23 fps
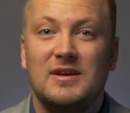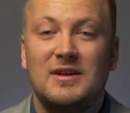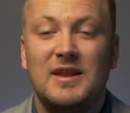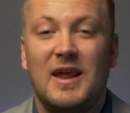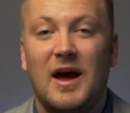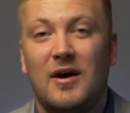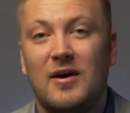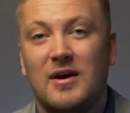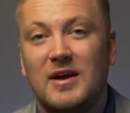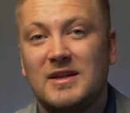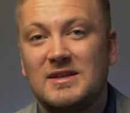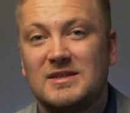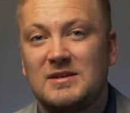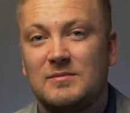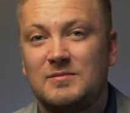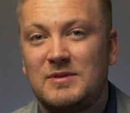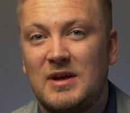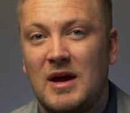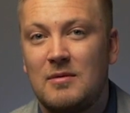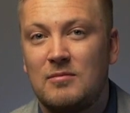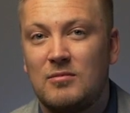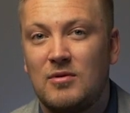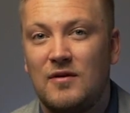Now in
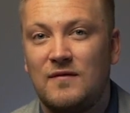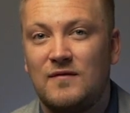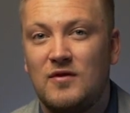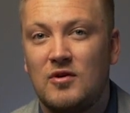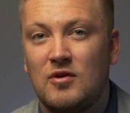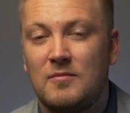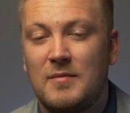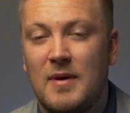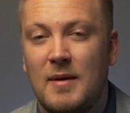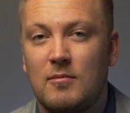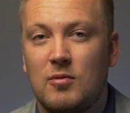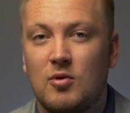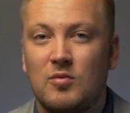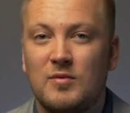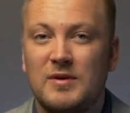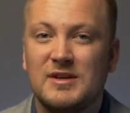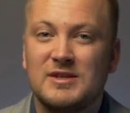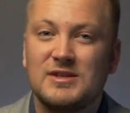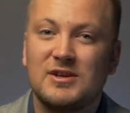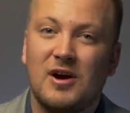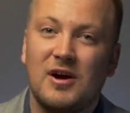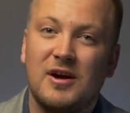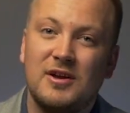September, if you remember, we
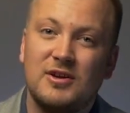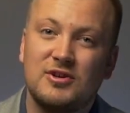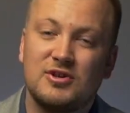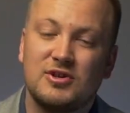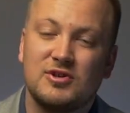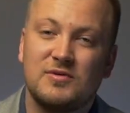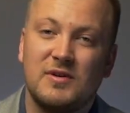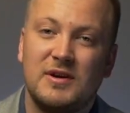saw interest